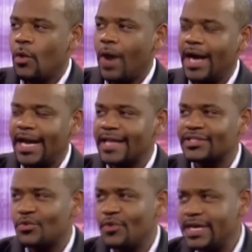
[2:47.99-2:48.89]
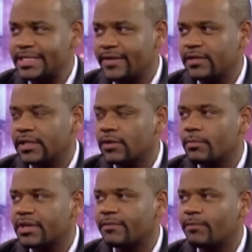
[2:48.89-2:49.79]
why not squeeze every
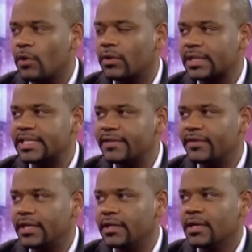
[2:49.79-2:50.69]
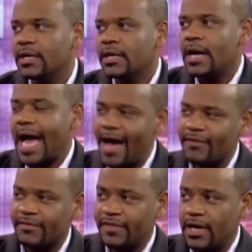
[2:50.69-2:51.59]
little bit of productivity
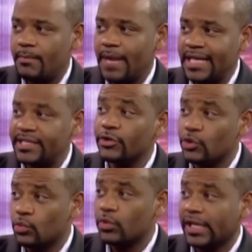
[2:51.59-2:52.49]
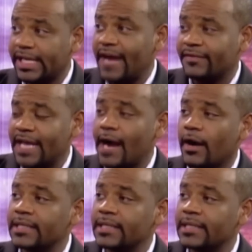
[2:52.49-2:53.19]
out of them until you really have to hire?